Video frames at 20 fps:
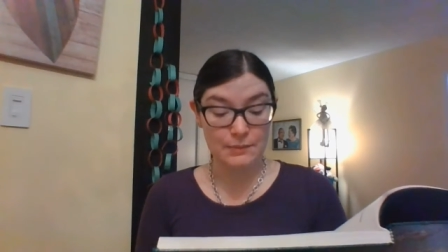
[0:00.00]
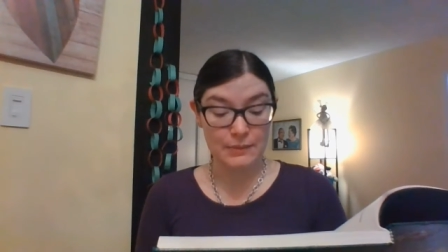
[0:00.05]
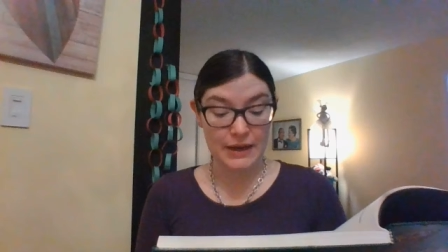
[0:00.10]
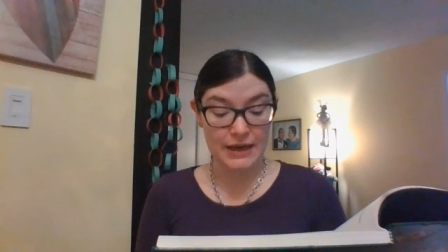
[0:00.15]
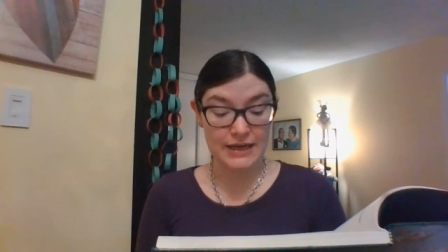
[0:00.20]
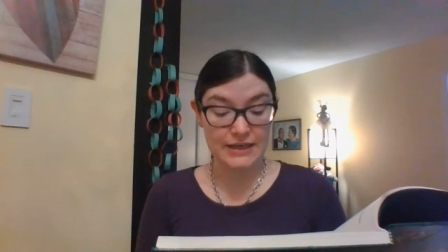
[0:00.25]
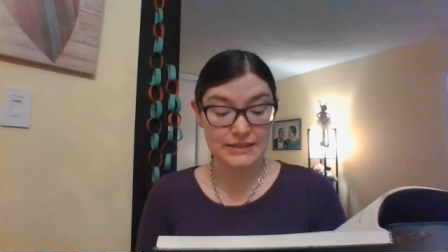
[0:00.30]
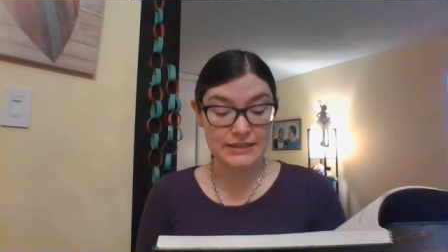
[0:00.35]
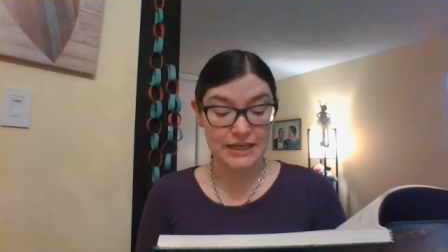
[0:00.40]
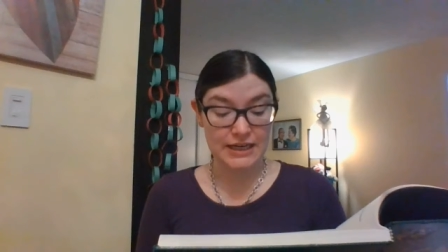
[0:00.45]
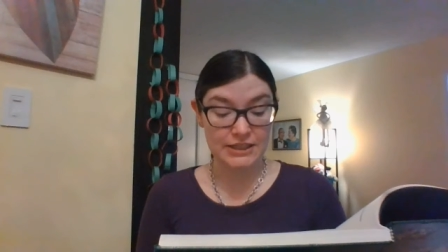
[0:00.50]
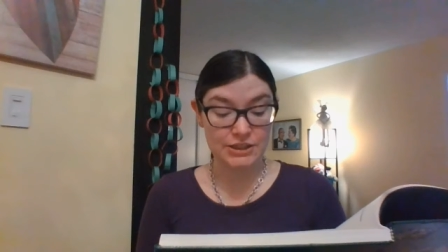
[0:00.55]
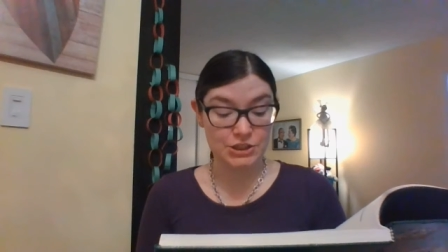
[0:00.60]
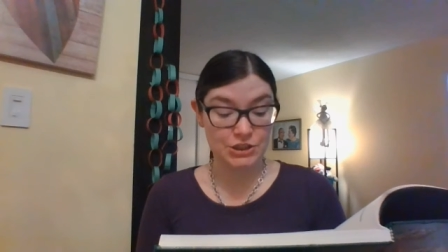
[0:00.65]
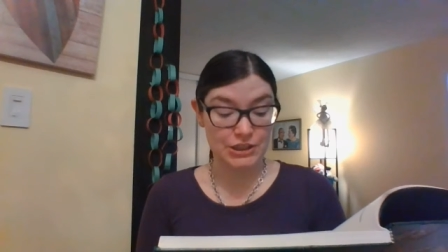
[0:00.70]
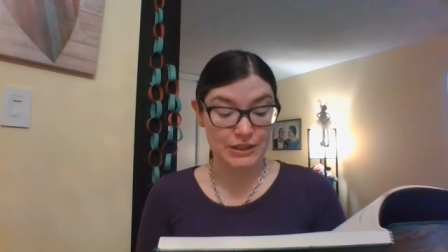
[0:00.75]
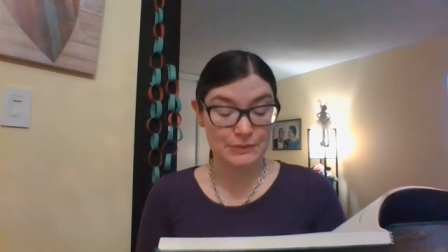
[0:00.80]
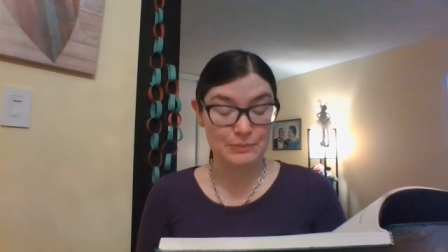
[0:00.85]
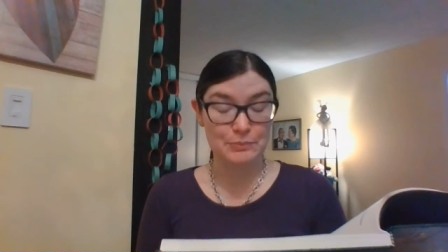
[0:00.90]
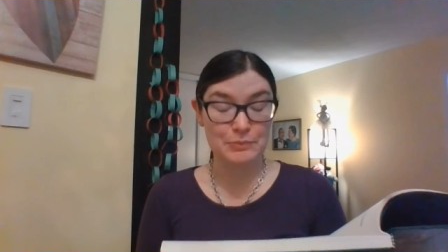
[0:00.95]
pay
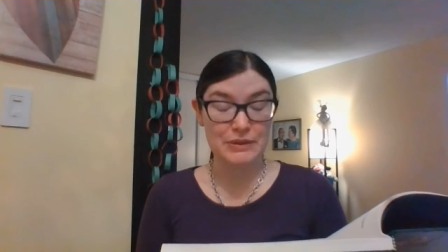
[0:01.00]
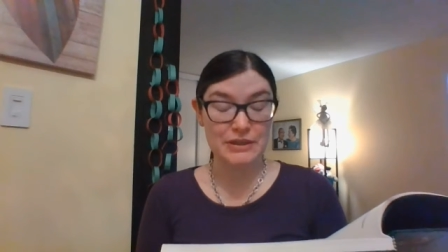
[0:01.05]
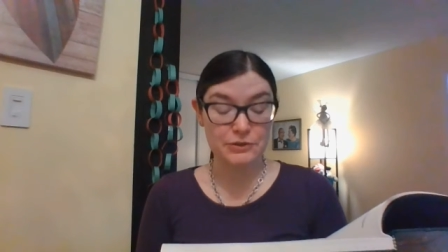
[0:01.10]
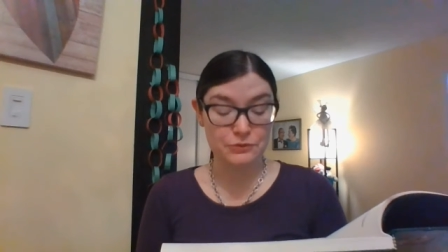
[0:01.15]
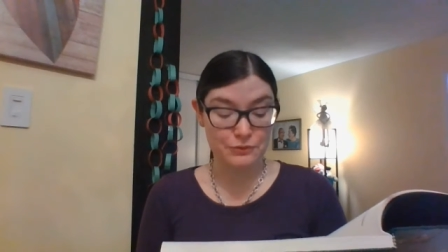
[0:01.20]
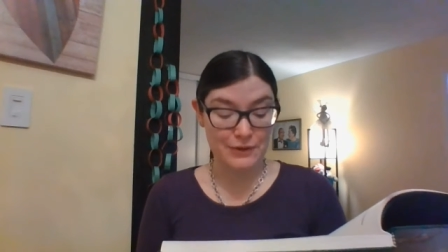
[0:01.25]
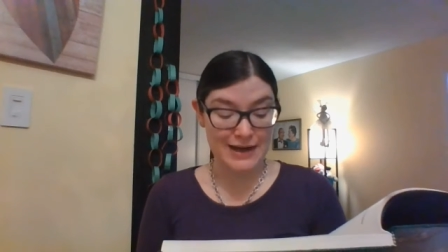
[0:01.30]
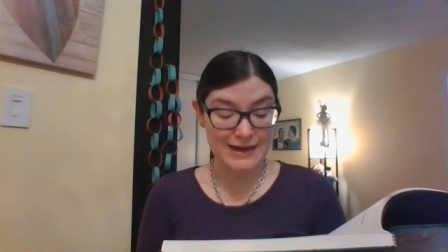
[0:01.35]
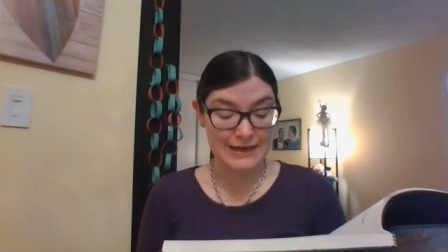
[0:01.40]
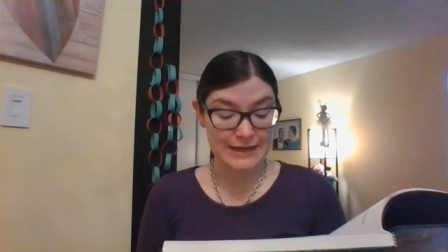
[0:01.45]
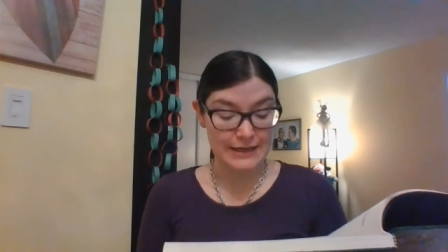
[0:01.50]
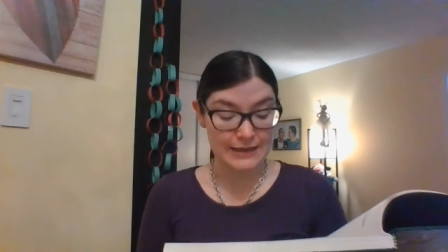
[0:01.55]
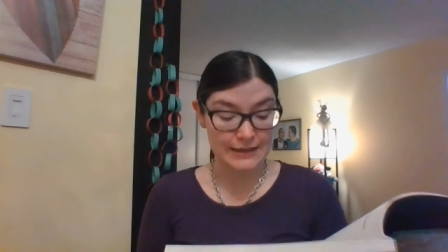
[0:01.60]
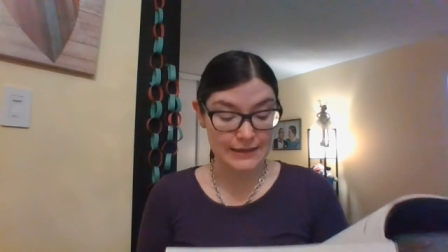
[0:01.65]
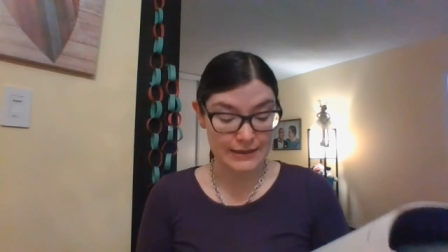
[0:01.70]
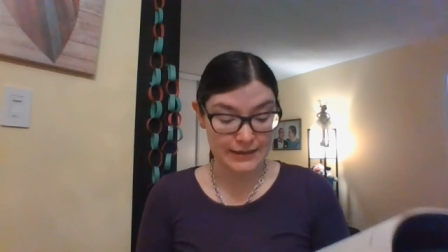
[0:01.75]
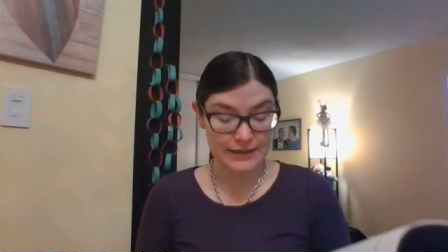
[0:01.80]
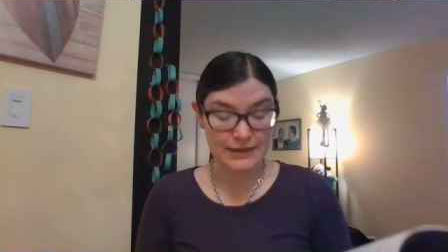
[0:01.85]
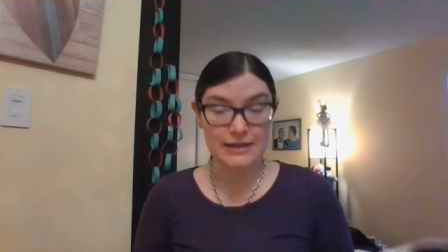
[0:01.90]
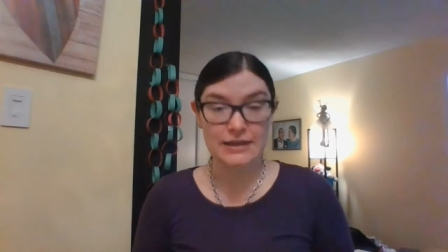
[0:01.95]
attention, be ready.
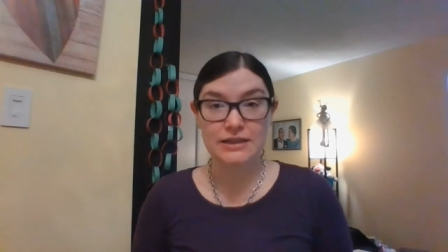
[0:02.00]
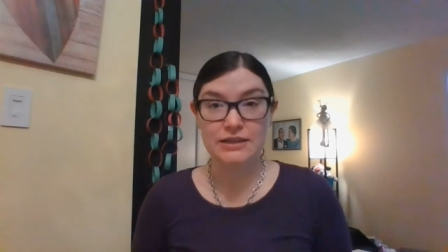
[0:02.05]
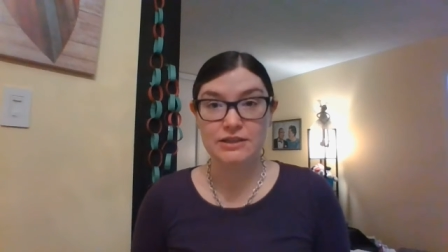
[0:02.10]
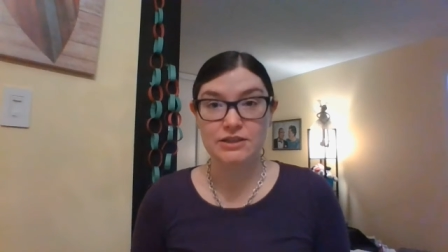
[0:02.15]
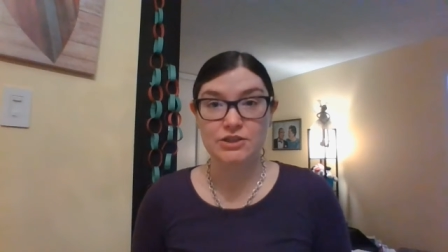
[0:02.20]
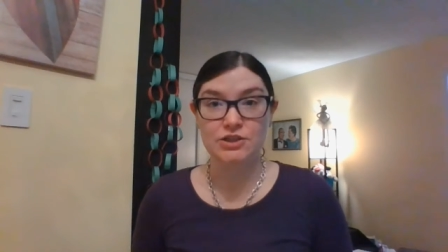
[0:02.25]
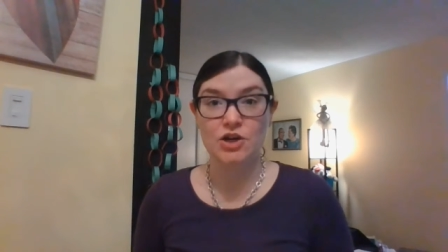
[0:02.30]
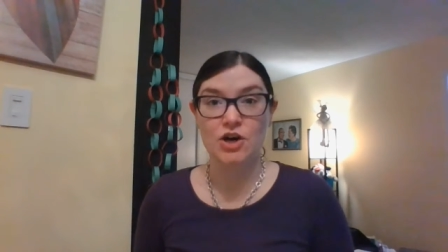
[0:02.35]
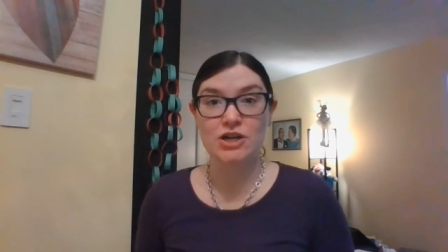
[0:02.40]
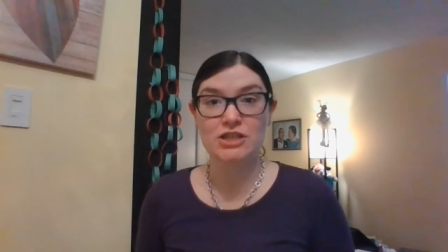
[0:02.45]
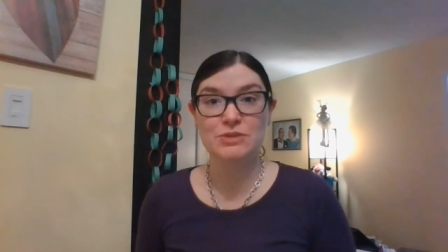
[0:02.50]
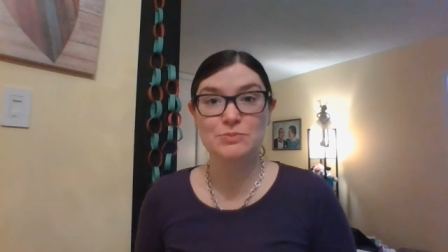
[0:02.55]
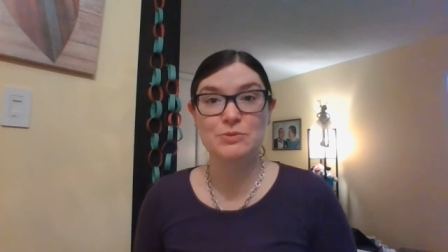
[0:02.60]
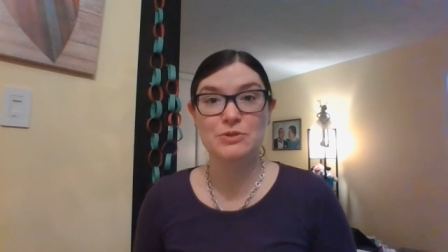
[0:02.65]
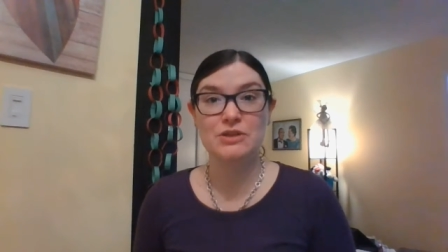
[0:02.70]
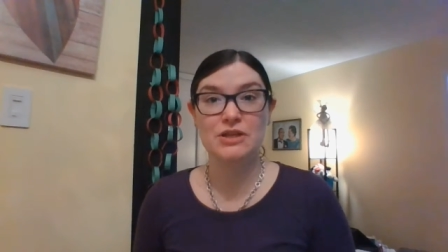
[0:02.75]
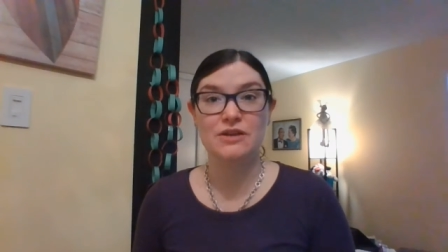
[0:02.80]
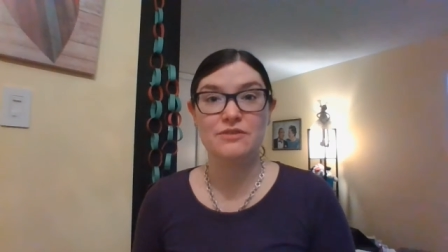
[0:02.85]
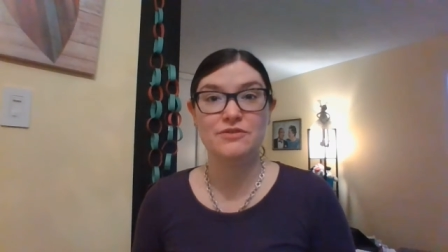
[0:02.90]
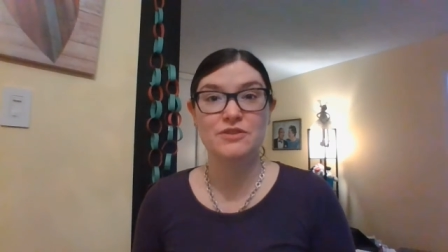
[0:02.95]
The
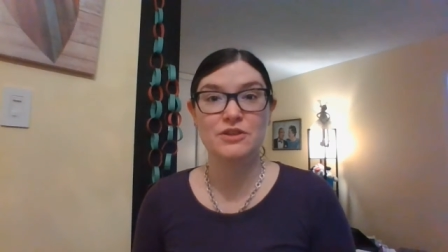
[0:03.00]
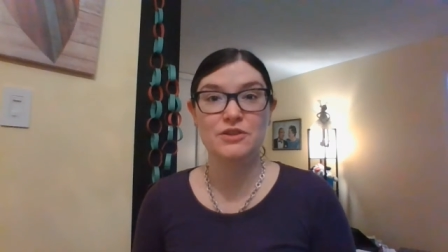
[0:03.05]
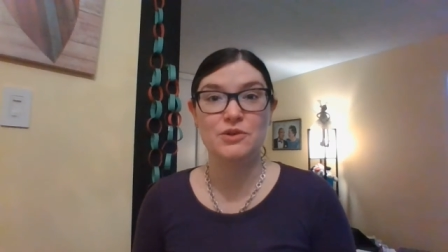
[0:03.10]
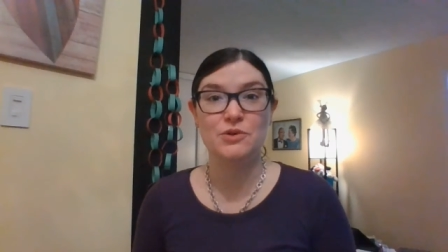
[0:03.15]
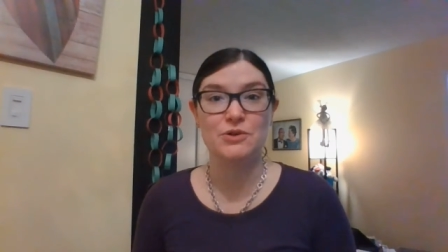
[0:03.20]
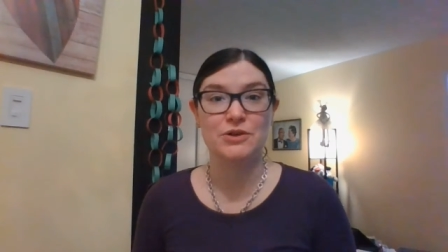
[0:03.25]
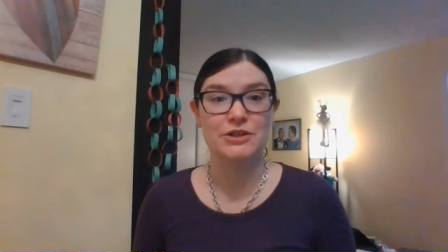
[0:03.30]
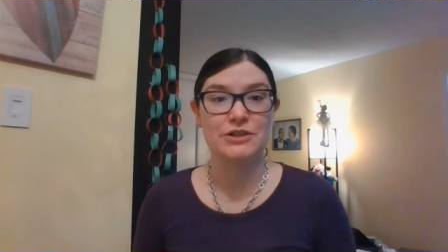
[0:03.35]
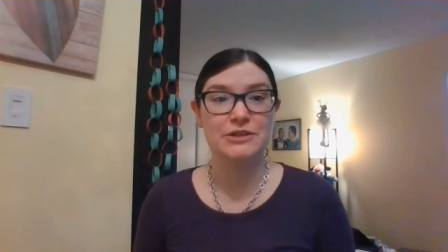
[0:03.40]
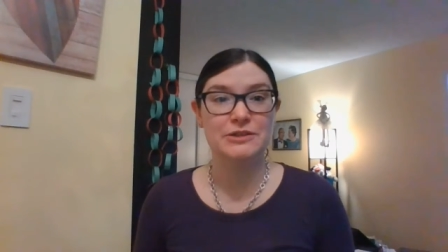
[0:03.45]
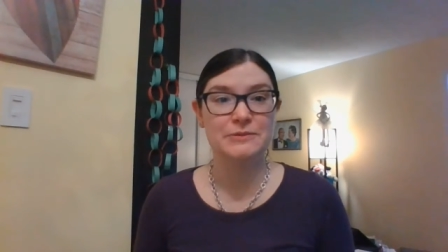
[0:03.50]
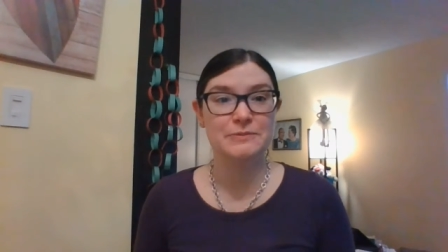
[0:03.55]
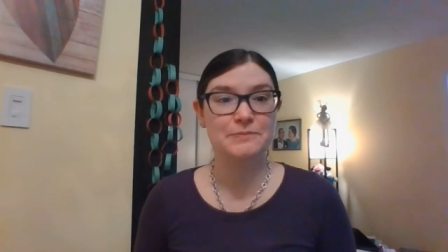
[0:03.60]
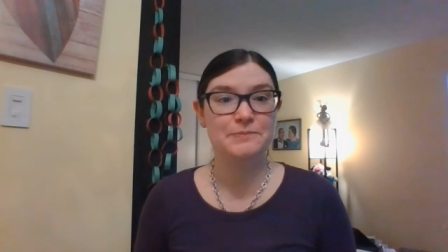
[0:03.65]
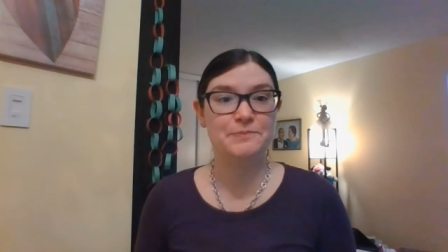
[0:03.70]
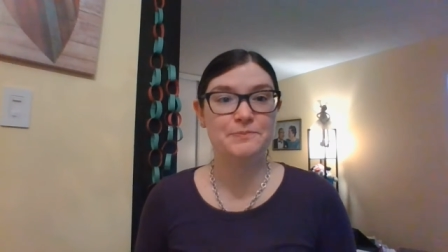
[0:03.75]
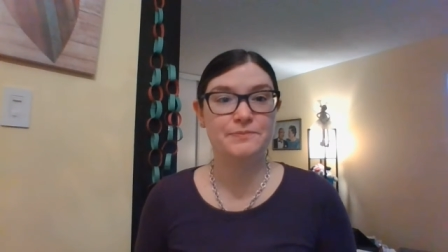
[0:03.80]
Gospel of the Lord.